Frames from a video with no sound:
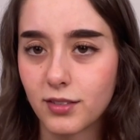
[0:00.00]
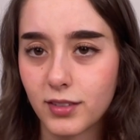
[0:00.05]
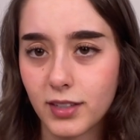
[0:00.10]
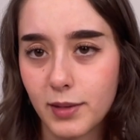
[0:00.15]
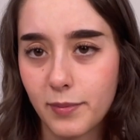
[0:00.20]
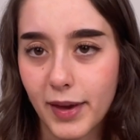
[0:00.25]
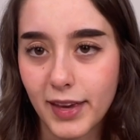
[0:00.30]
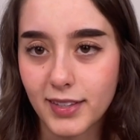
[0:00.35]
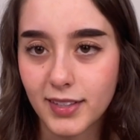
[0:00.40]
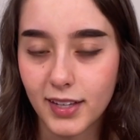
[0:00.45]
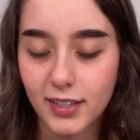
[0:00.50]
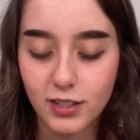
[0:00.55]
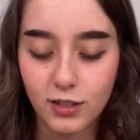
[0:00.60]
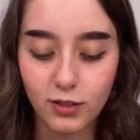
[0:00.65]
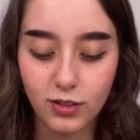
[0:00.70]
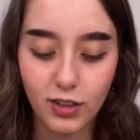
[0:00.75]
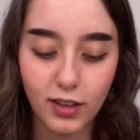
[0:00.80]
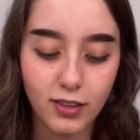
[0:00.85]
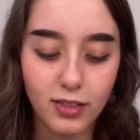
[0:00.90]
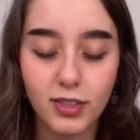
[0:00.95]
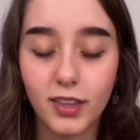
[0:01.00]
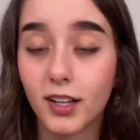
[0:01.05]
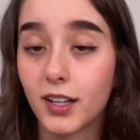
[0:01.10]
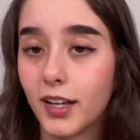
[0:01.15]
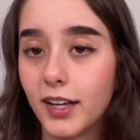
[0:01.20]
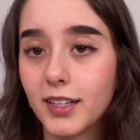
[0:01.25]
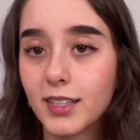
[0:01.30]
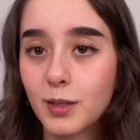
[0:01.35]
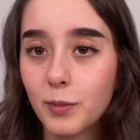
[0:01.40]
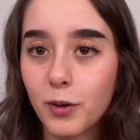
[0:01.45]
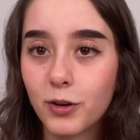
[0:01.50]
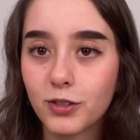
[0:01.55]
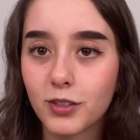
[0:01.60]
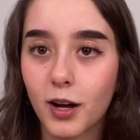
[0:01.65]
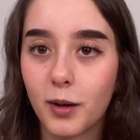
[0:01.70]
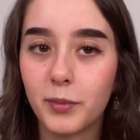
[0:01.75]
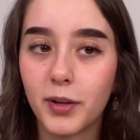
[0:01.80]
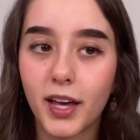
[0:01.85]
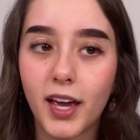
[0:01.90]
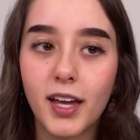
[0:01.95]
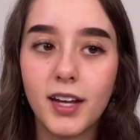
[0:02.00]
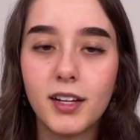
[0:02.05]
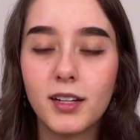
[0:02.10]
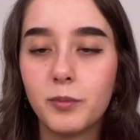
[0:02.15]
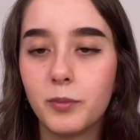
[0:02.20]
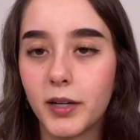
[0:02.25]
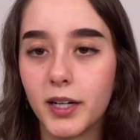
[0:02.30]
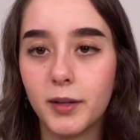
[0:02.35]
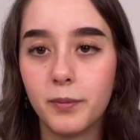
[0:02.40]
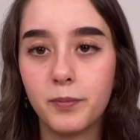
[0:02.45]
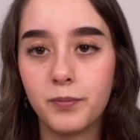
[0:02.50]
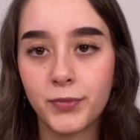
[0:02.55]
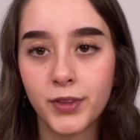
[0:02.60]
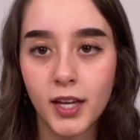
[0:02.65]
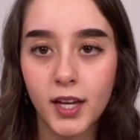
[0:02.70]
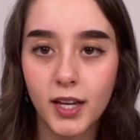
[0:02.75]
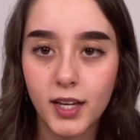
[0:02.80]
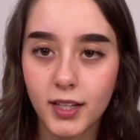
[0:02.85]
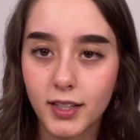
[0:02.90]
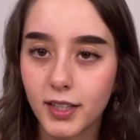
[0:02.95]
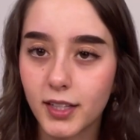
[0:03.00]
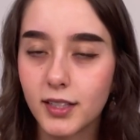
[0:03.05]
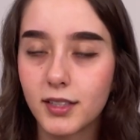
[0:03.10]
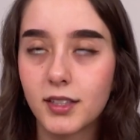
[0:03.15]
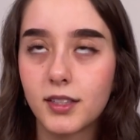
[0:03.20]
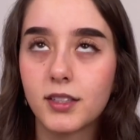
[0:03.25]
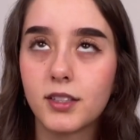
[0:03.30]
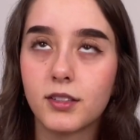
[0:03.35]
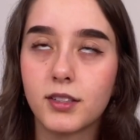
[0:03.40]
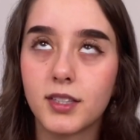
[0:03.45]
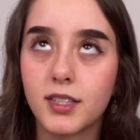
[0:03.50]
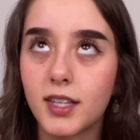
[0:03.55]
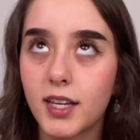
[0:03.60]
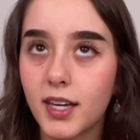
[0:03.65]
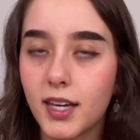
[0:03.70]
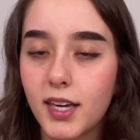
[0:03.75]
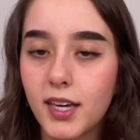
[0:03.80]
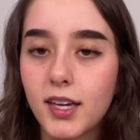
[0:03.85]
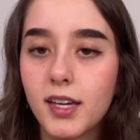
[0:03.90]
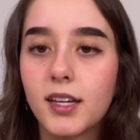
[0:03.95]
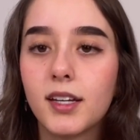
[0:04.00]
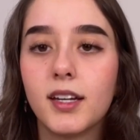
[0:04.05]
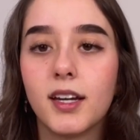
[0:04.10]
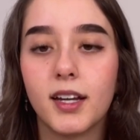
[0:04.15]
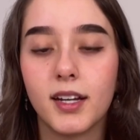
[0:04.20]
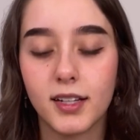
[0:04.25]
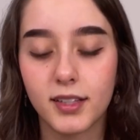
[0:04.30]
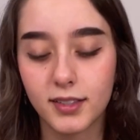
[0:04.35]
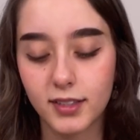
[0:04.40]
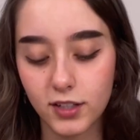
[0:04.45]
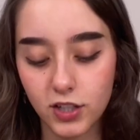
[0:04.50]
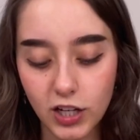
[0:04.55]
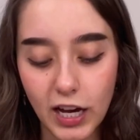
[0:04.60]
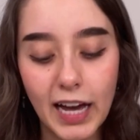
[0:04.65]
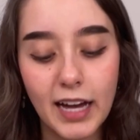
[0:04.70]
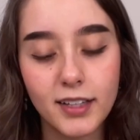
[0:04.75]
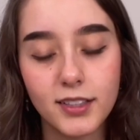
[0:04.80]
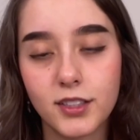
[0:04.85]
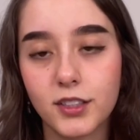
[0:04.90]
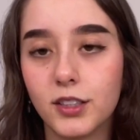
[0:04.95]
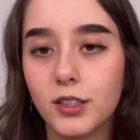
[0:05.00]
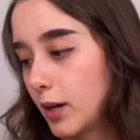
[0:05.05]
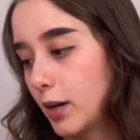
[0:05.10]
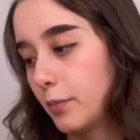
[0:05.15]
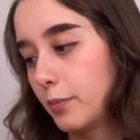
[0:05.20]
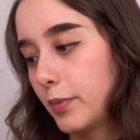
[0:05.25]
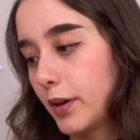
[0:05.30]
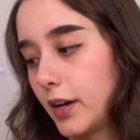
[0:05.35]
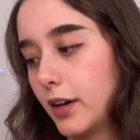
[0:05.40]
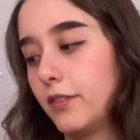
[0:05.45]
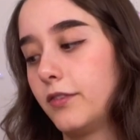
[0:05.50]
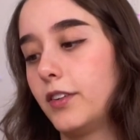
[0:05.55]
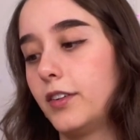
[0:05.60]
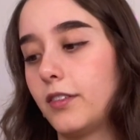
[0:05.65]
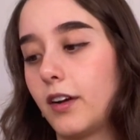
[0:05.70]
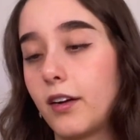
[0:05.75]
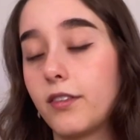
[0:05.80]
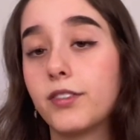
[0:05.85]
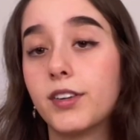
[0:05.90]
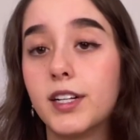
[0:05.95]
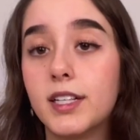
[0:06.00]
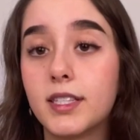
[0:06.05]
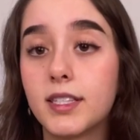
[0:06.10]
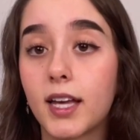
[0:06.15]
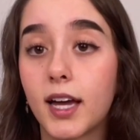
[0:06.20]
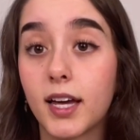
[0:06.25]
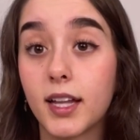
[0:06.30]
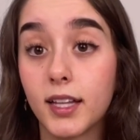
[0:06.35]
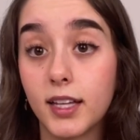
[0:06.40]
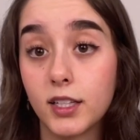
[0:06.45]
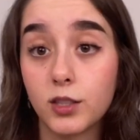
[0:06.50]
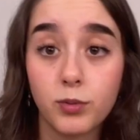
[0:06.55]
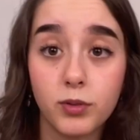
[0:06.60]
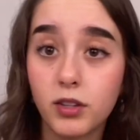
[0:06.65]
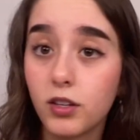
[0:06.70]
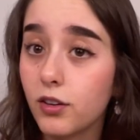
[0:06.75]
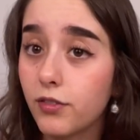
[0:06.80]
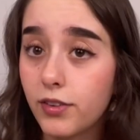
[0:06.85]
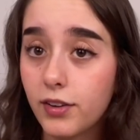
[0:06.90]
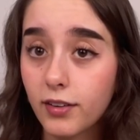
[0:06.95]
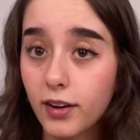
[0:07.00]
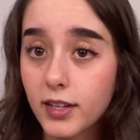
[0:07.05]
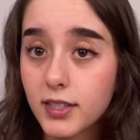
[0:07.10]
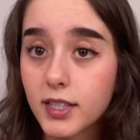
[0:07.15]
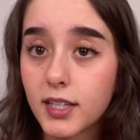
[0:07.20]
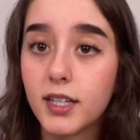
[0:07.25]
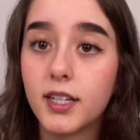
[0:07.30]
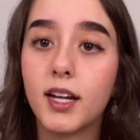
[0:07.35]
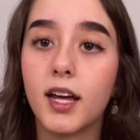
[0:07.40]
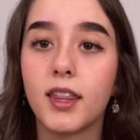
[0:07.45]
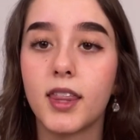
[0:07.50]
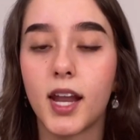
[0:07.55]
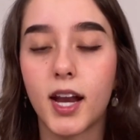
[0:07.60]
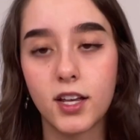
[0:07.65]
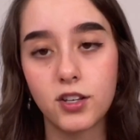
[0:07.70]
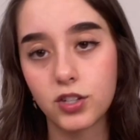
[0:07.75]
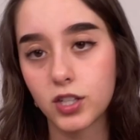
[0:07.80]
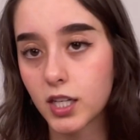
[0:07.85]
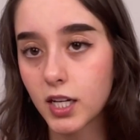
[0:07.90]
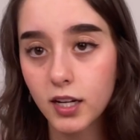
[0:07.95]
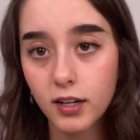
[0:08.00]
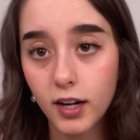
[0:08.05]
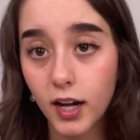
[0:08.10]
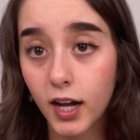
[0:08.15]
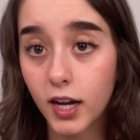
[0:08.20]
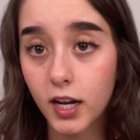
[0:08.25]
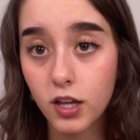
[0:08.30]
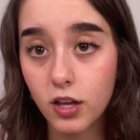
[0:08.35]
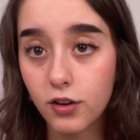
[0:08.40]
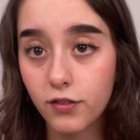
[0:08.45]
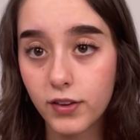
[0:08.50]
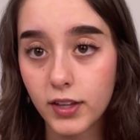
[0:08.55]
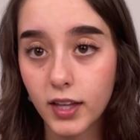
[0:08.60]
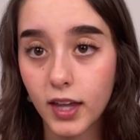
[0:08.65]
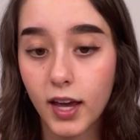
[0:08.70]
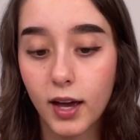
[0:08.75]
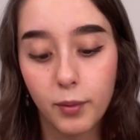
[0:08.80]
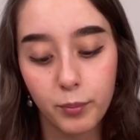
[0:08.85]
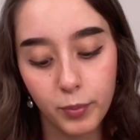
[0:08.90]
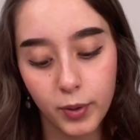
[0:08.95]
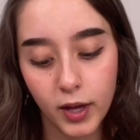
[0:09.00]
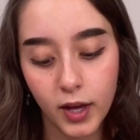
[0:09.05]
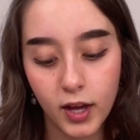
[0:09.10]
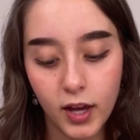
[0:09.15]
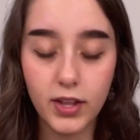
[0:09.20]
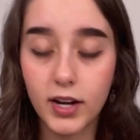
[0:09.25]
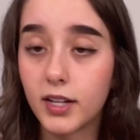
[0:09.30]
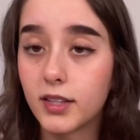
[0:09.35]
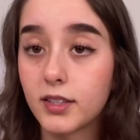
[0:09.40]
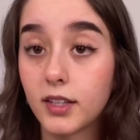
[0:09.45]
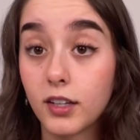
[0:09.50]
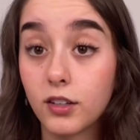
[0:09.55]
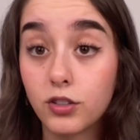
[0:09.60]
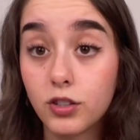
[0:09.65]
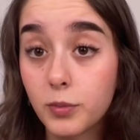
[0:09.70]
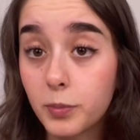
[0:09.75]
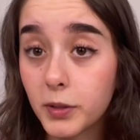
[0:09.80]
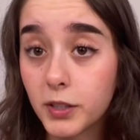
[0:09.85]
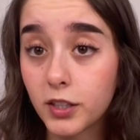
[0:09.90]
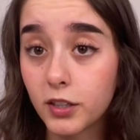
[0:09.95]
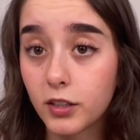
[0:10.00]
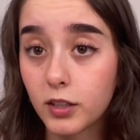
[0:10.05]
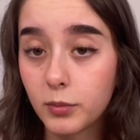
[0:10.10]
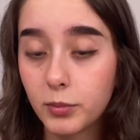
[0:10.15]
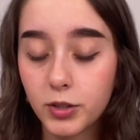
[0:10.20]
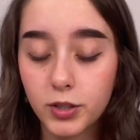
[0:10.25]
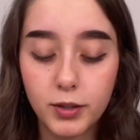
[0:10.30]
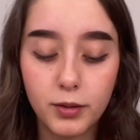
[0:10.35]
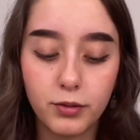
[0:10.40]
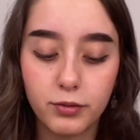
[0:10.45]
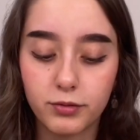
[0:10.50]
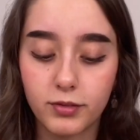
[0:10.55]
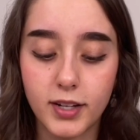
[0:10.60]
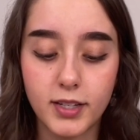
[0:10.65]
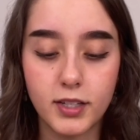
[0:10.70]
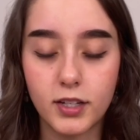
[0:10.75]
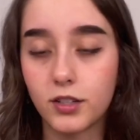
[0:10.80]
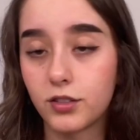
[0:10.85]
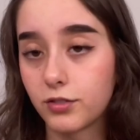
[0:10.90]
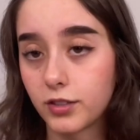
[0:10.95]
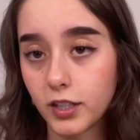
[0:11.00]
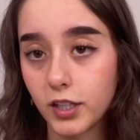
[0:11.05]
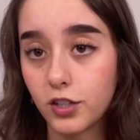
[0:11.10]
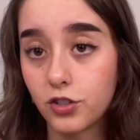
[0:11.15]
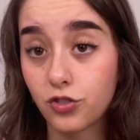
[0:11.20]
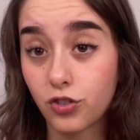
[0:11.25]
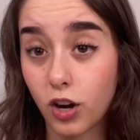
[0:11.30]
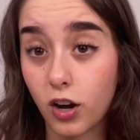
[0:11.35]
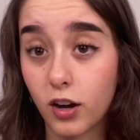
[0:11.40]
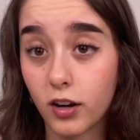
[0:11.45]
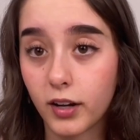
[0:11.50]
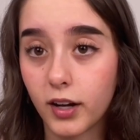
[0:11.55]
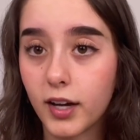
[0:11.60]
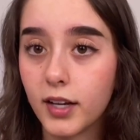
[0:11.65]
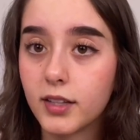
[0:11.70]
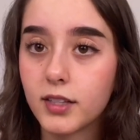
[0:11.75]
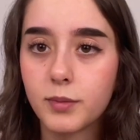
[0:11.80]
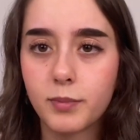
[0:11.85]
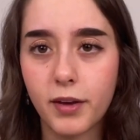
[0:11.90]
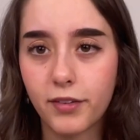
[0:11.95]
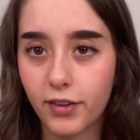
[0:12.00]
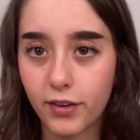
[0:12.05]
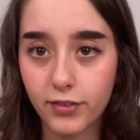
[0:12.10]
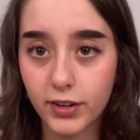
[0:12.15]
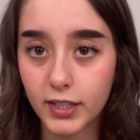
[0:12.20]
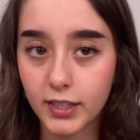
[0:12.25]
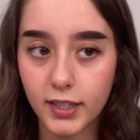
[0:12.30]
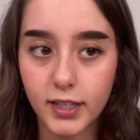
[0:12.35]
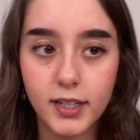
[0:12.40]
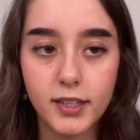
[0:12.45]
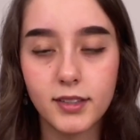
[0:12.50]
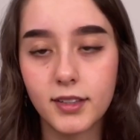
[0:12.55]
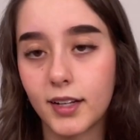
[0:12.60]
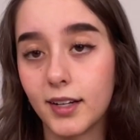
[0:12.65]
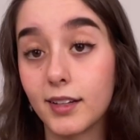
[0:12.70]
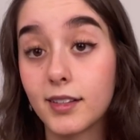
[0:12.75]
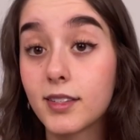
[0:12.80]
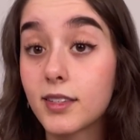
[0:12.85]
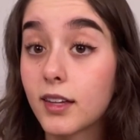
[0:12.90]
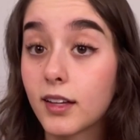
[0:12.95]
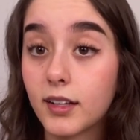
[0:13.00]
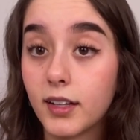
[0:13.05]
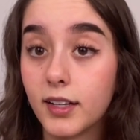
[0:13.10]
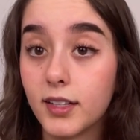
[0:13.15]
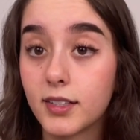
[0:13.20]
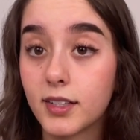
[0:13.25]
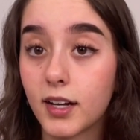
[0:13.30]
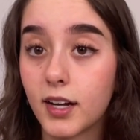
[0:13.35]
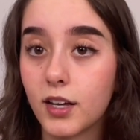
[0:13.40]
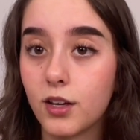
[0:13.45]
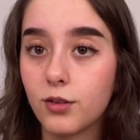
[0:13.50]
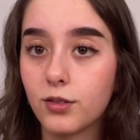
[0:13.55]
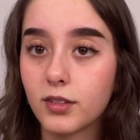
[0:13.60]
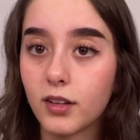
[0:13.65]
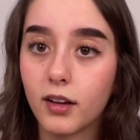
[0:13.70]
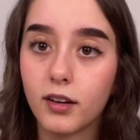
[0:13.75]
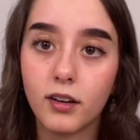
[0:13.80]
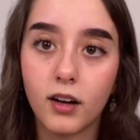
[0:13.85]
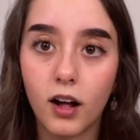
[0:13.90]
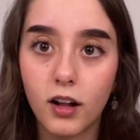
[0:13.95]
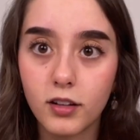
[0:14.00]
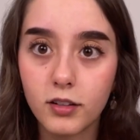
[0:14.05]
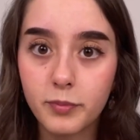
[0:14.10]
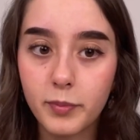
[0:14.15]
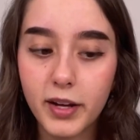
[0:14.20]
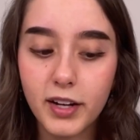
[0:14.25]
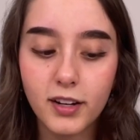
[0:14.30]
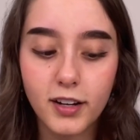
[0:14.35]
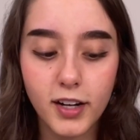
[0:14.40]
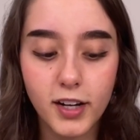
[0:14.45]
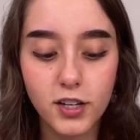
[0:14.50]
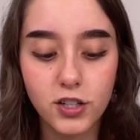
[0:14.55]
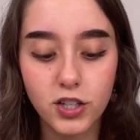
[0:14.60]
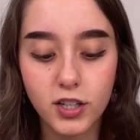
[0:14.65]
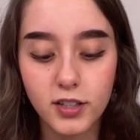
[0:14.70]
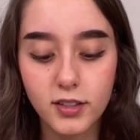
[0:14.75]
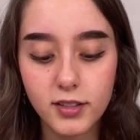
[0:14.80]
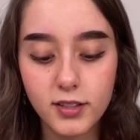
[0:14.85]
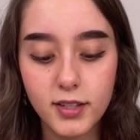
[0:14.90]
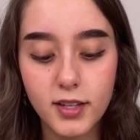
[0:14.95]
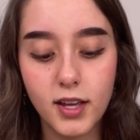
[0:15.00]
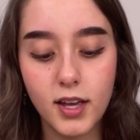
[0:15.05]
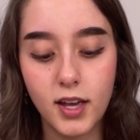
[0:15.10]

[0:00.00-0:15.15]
really make sense. You'd think the clay is the most complicated, but glaze is so sticky and it's such a hassle. But for reference, I glaze with UV resin and then I just cure it in a UV lamp. Then it's like super durable. Resin is really strong. It's my favorite glaze and it's the glaze that I use on all of my creations.